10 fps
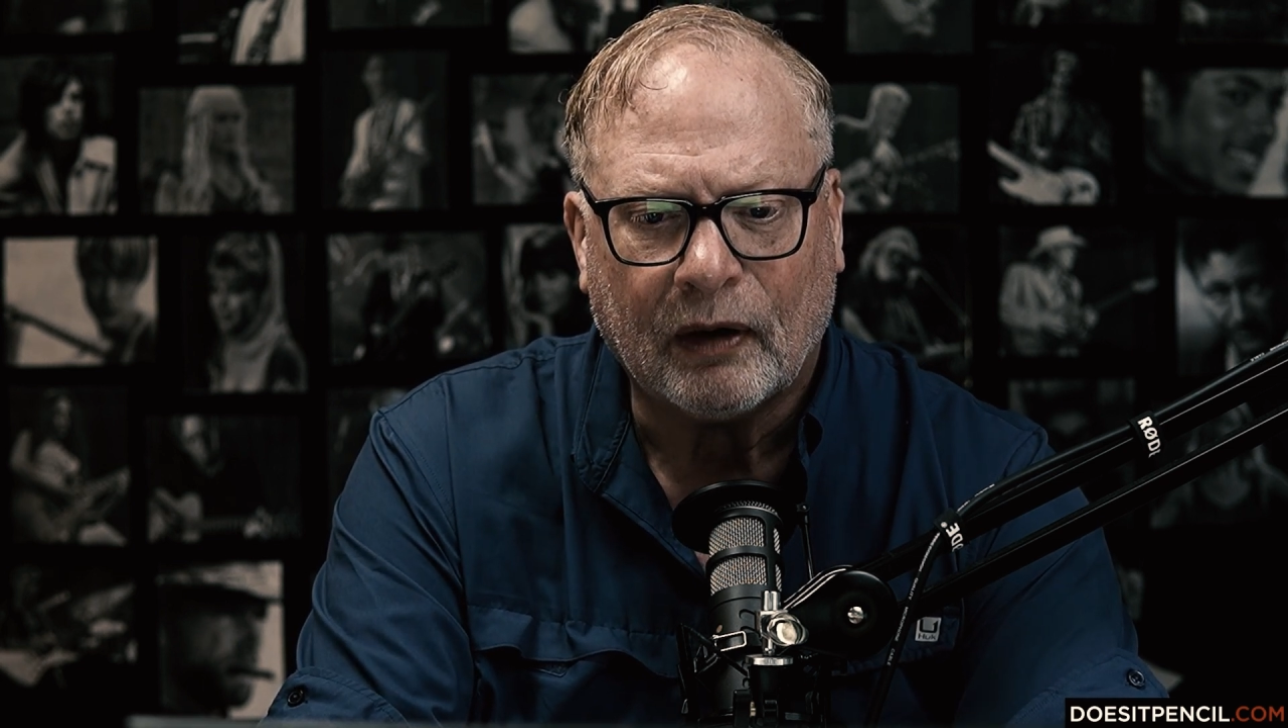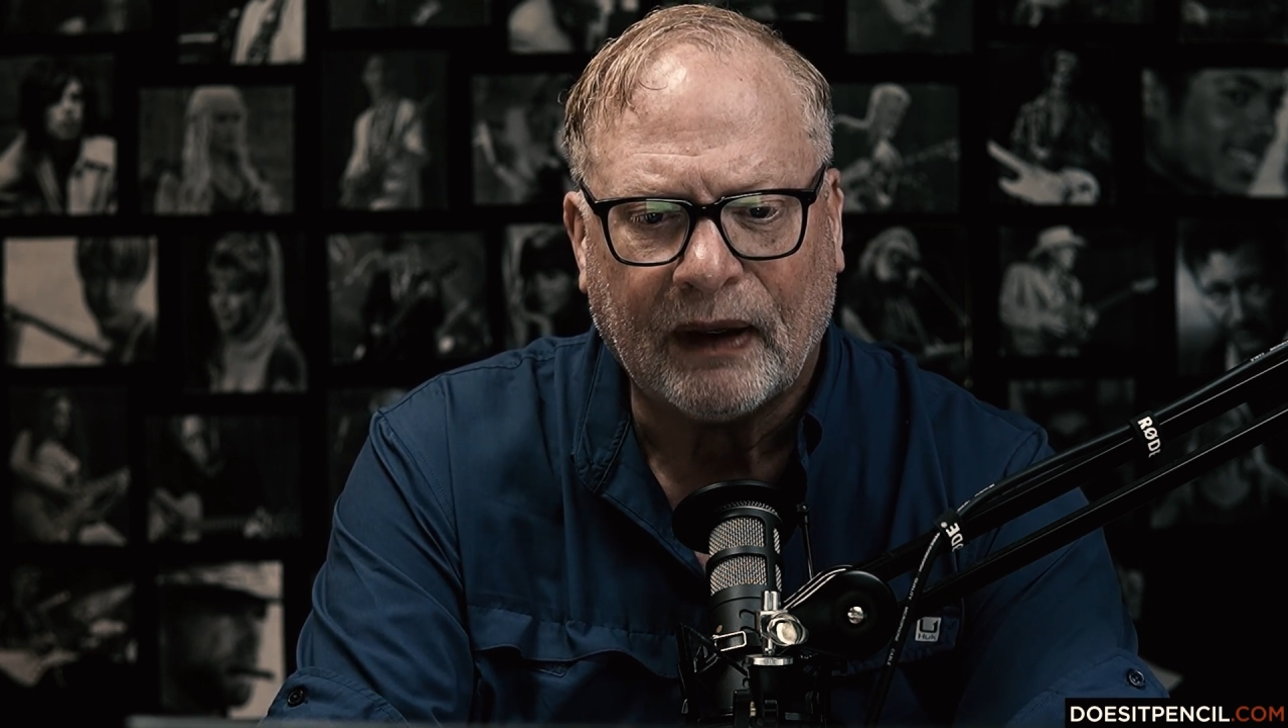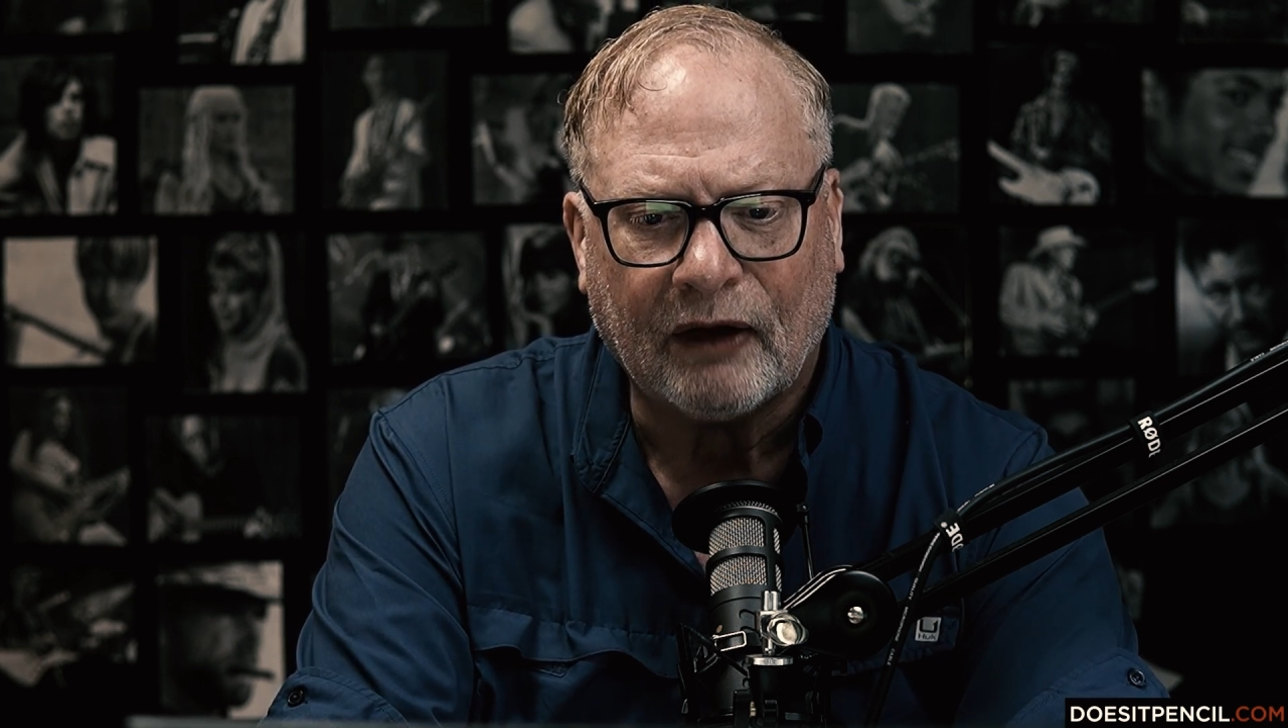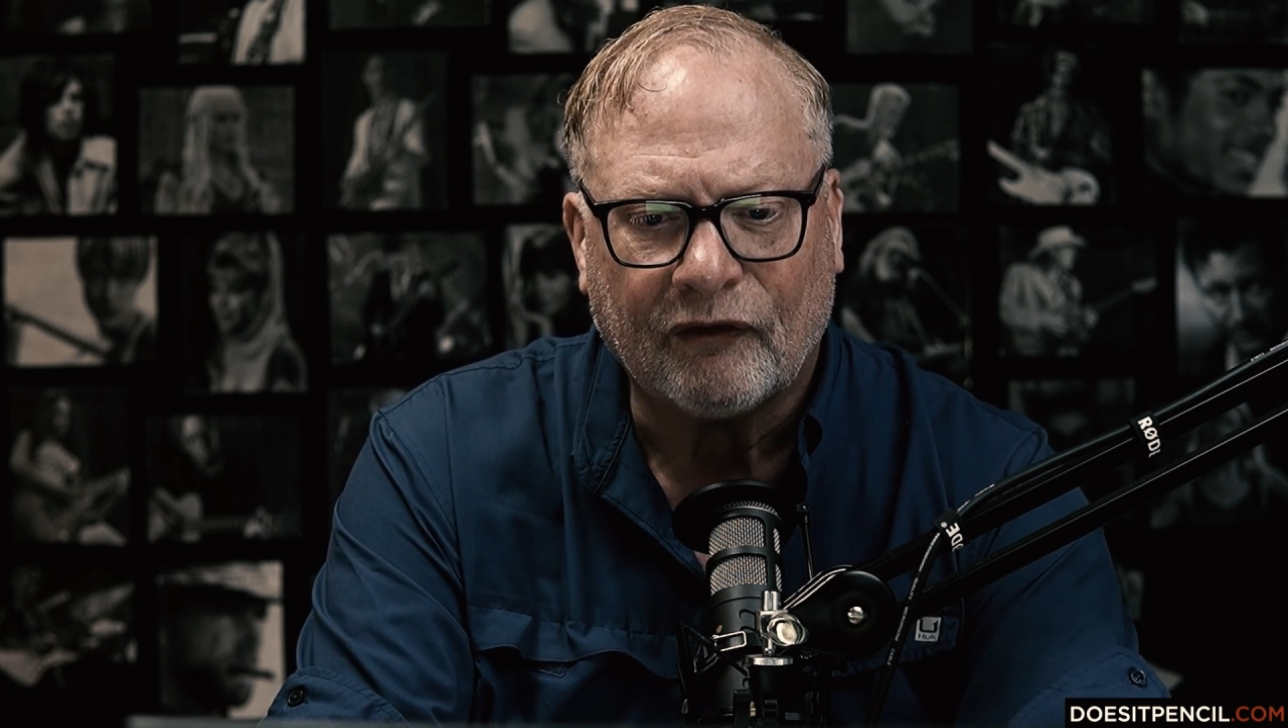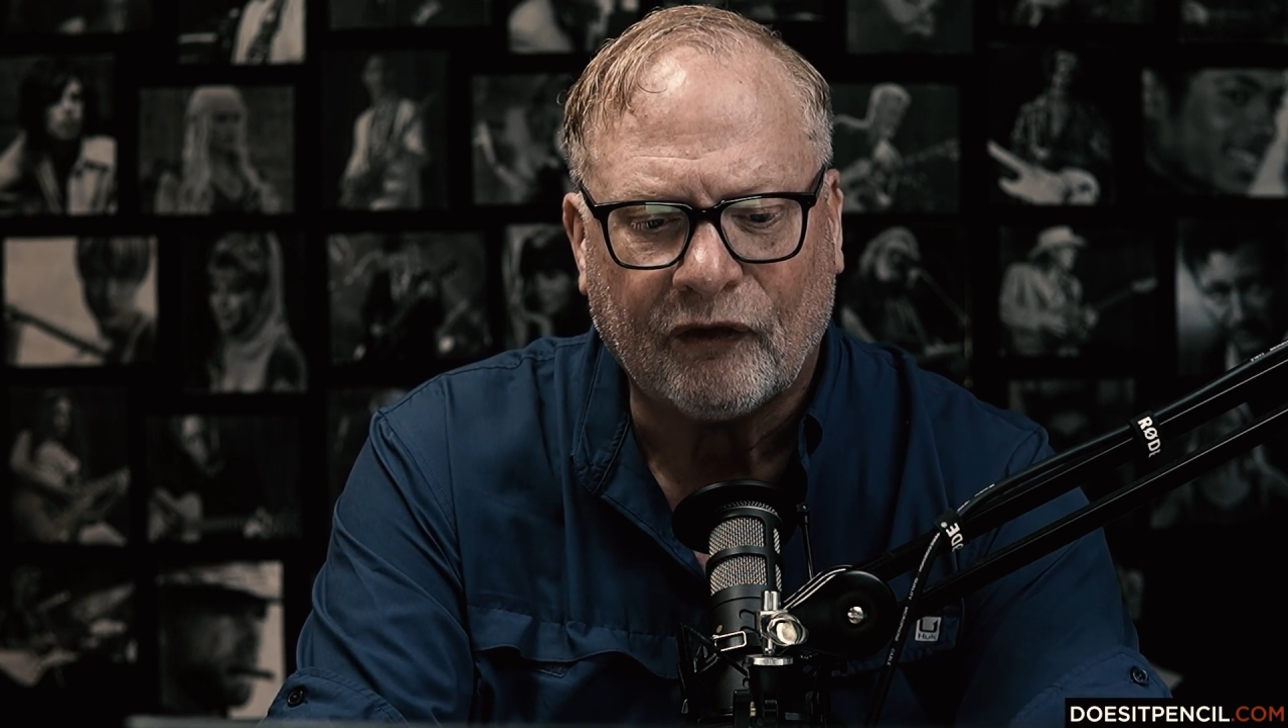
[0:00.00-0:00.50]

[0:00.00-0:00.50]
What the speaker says: about